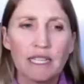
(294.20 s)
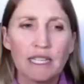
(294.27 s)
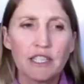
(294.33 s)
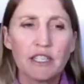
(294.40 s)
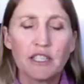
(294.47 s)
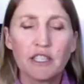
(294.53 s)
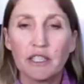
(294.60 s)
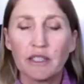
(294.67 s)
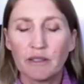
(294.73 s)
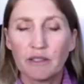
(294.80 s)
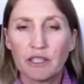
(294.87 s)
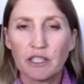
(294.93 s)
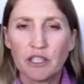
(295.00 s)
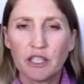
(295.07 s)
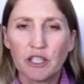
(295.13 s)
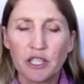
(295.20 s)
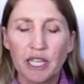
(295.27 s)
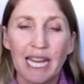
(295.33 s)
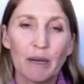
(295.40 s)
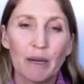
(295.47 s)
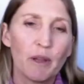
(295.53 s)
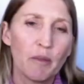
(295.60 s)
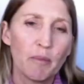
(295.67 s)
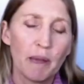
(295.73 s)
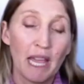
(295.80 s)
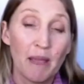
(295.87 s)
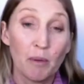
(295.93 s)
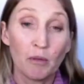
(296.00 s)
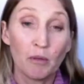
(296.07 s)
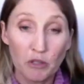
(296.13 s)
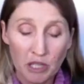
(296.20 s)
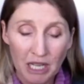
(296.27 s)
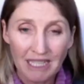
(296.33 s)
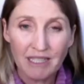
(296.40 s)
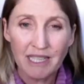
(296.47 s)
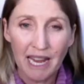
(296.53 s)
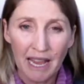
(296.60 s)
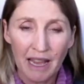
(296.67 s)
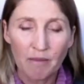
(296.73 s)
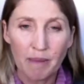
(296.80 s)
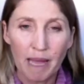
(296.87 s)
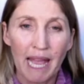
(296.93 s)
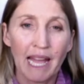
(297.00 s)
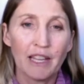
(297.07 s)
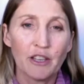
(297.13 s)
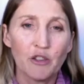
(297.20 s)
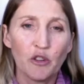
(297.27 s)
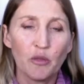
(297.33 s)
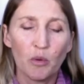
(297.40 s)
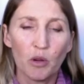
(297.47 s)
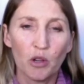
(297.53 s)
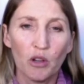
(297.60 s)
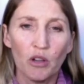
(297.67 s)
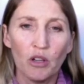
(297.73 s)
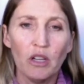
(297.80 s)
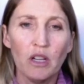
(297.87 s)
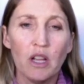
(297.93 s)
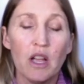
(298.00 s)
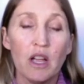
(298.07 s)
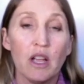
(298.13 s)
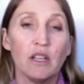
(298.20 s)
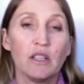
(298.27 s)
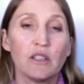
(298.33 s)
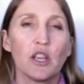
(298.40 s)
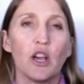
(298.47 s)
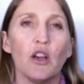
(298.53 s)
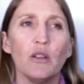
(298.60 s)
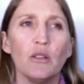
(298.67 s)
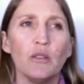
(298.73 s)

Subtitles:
just to share with people just how bad you were. So